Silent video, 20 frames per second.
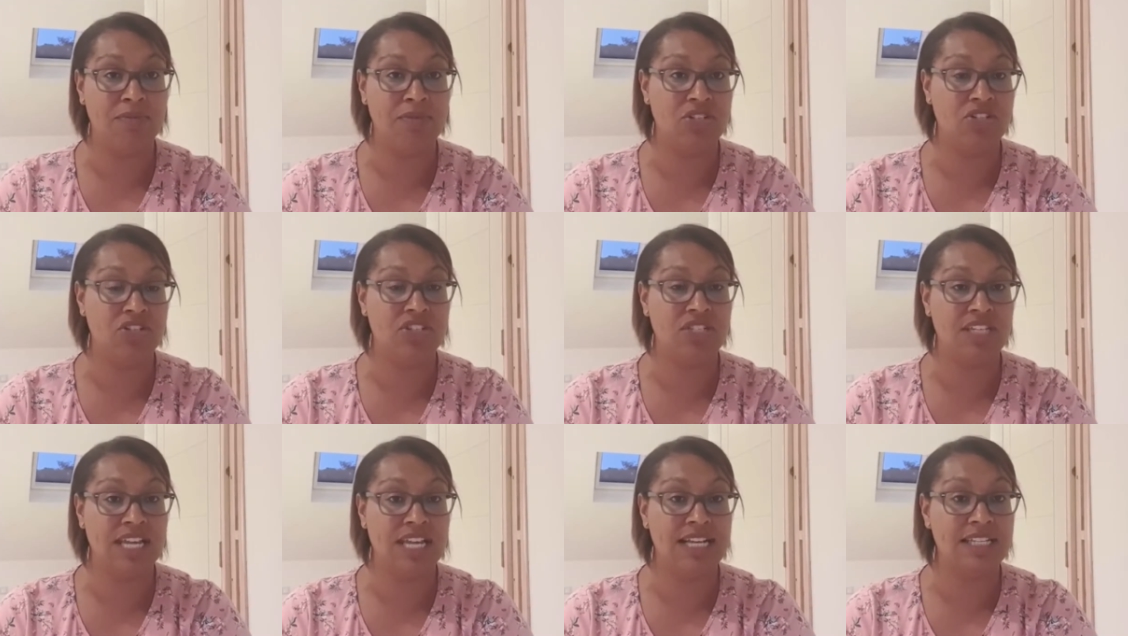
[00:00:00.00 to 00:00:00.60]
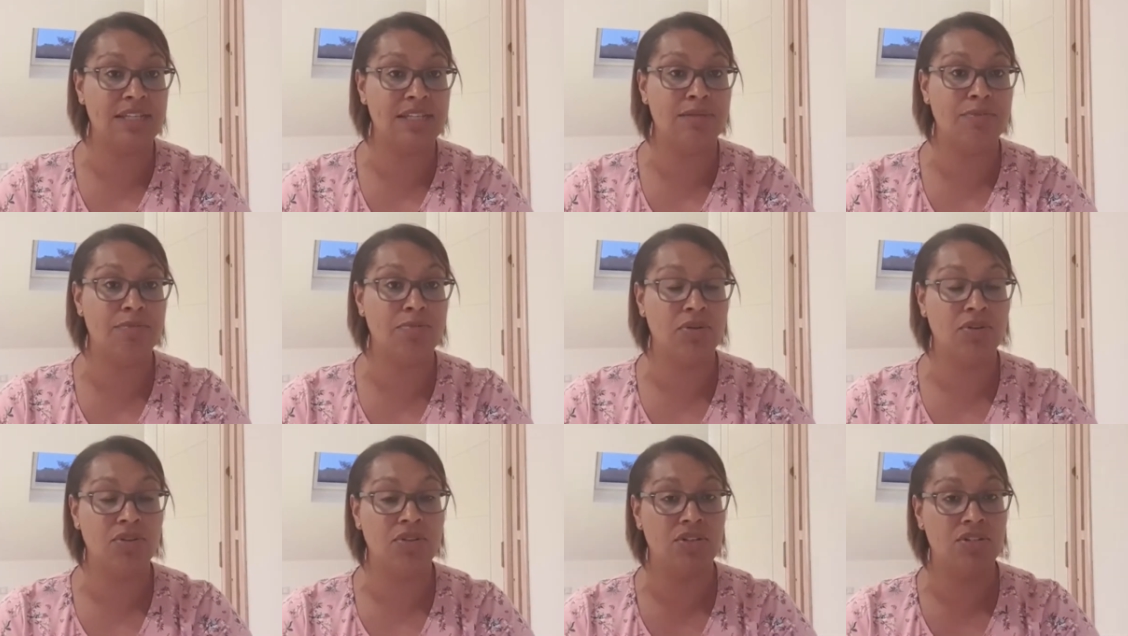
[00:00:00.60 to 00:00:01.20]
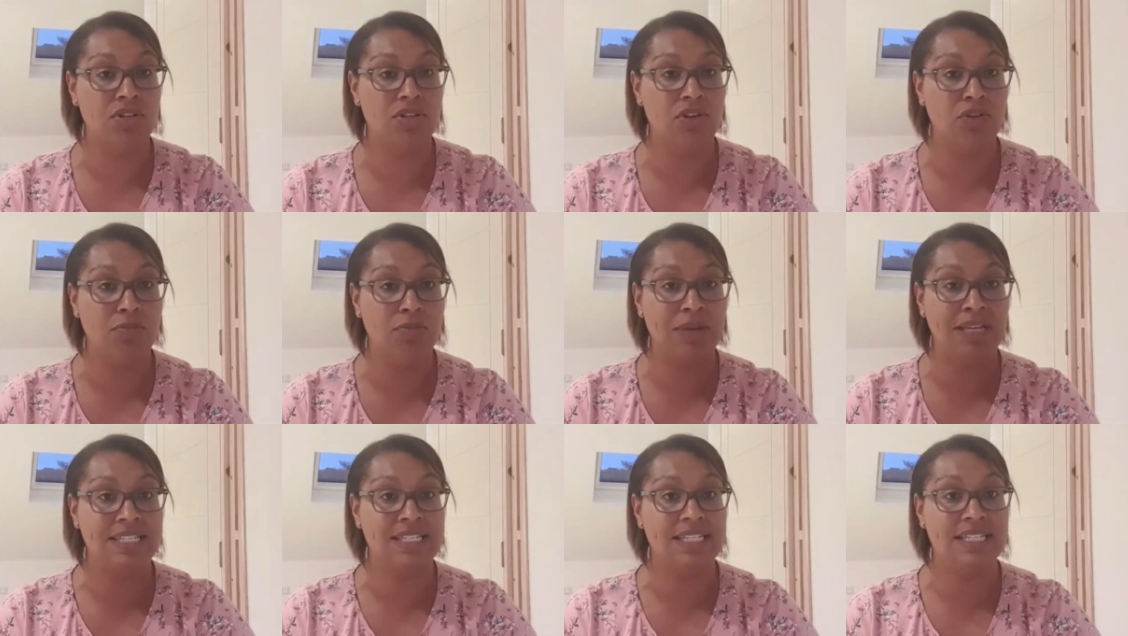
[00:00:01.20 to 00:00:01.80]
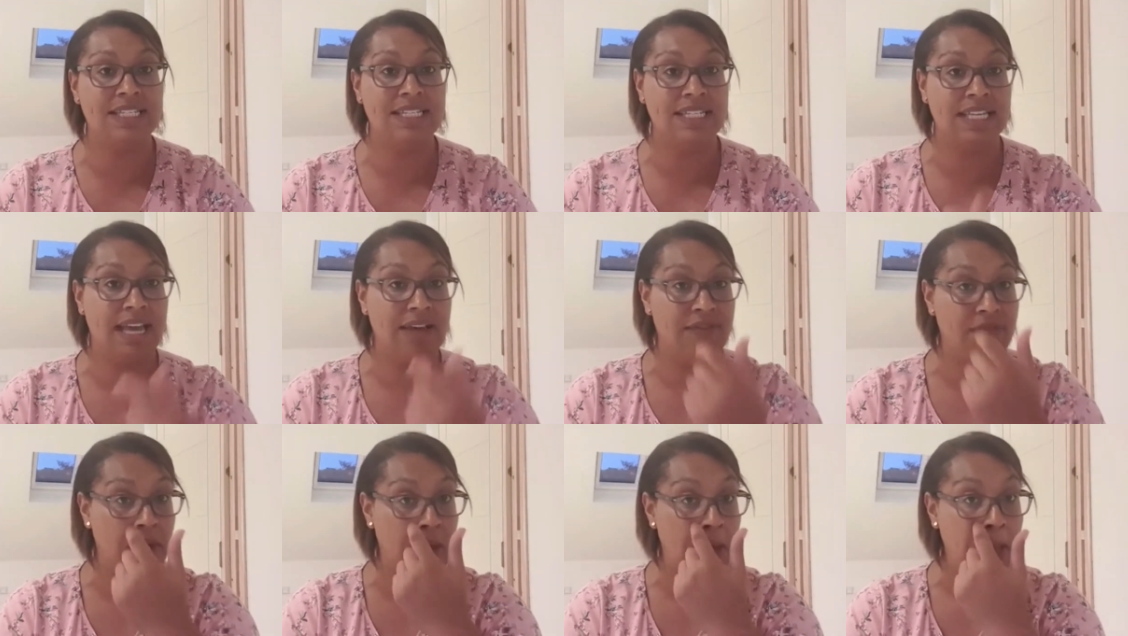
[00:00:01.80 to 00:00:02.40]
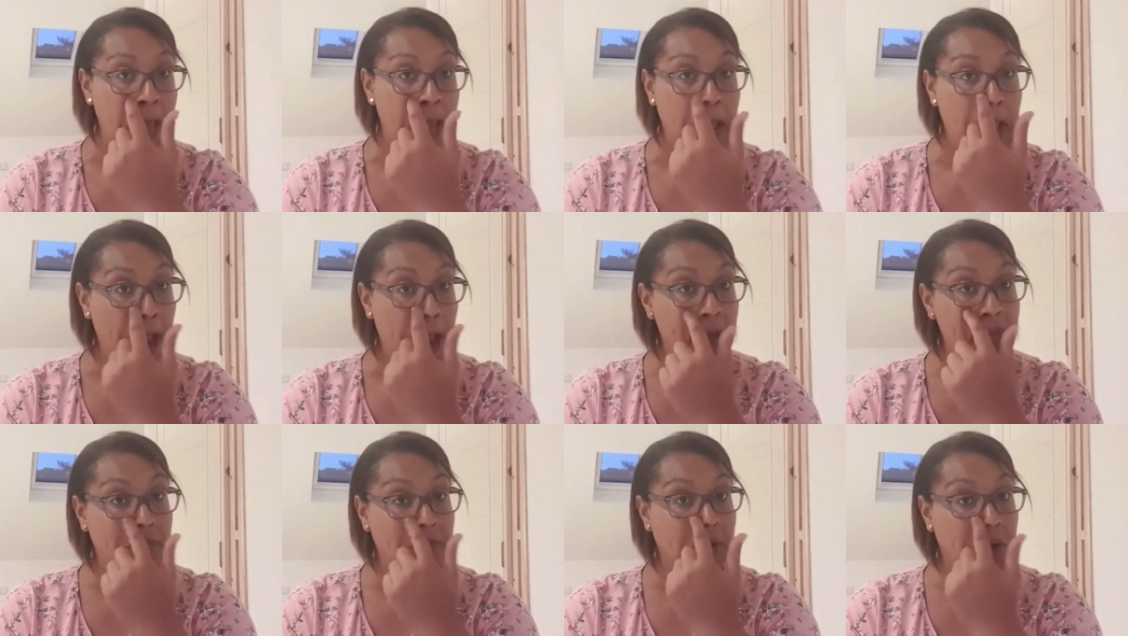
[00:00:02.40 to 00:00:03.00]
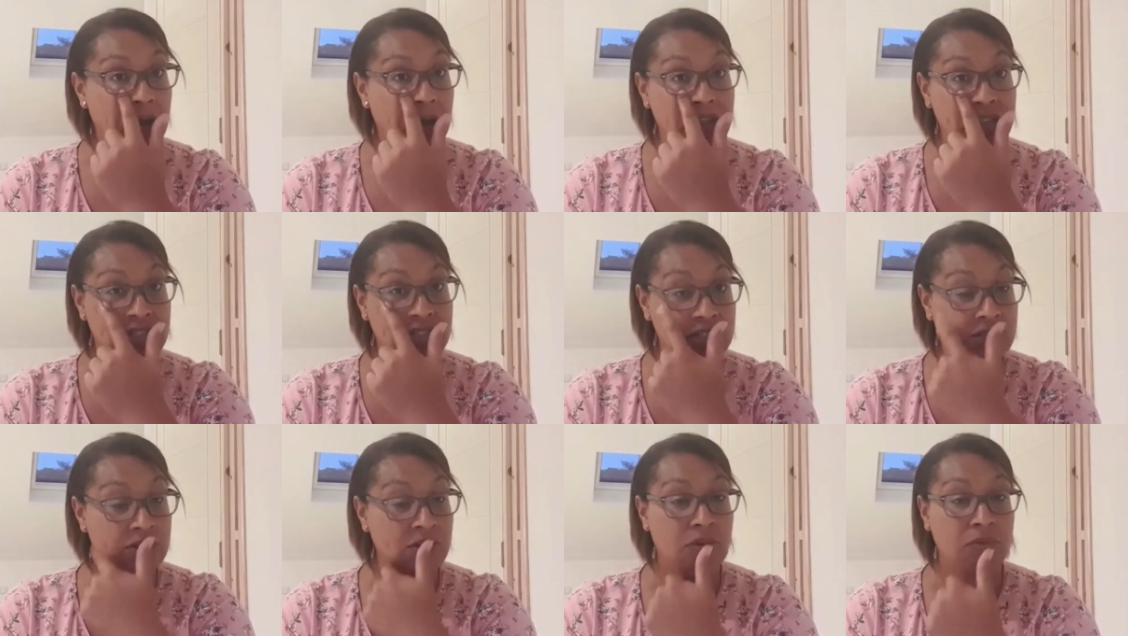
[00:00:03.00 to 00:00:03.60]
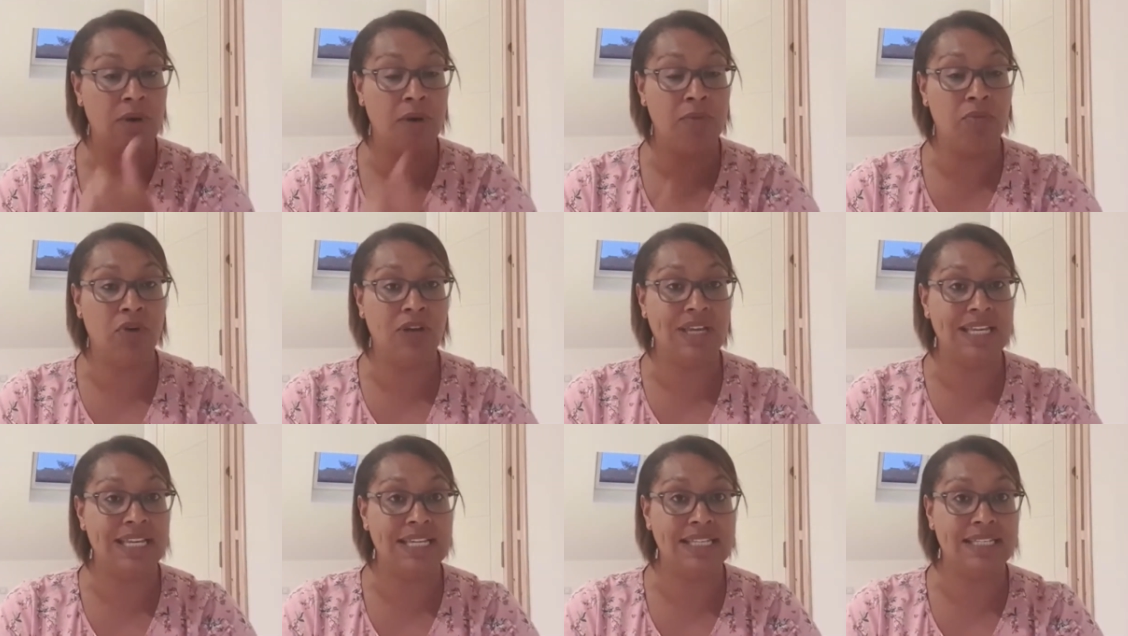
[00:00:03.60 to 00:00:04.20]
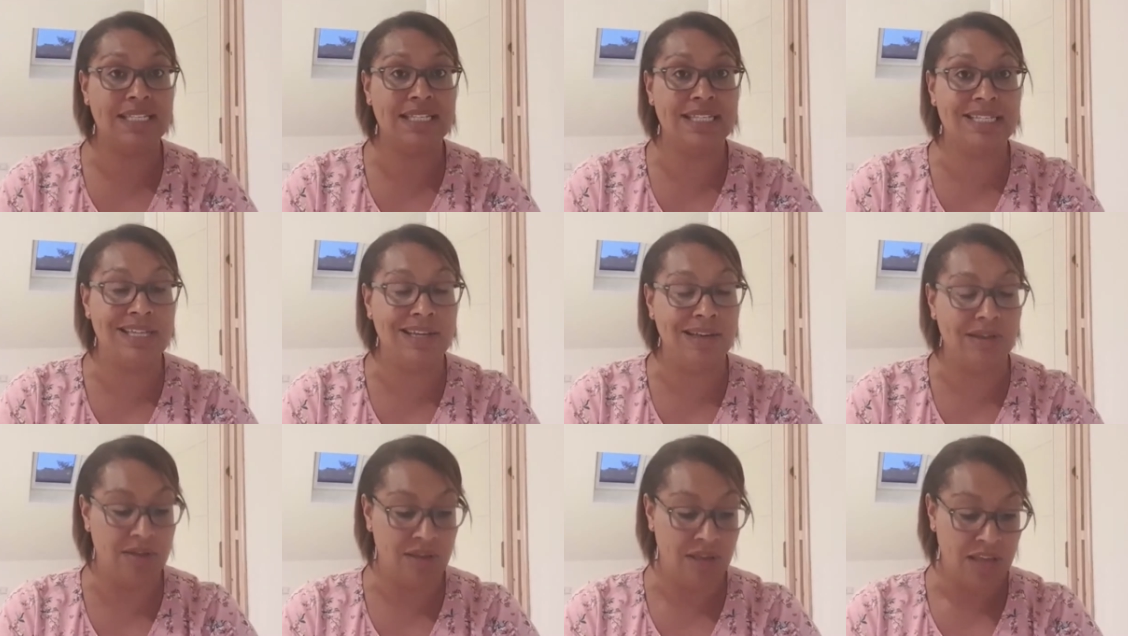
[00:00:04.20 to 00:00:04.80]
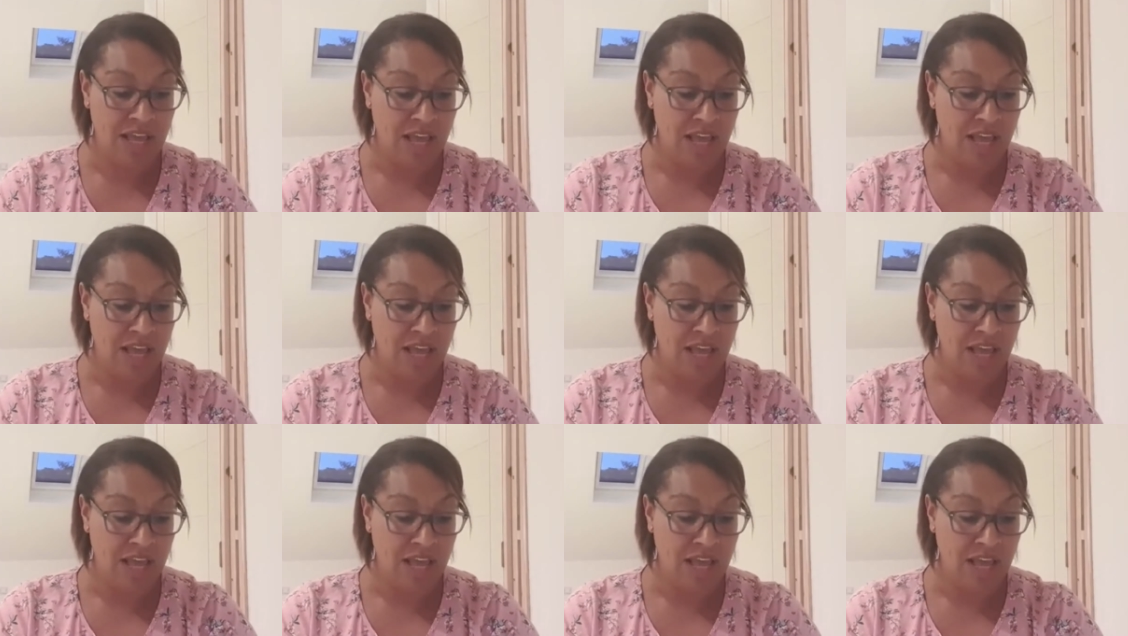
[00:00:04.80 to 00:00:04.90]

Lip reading: It's just that he hasn't put the two pieces together in regards to what he needs to do.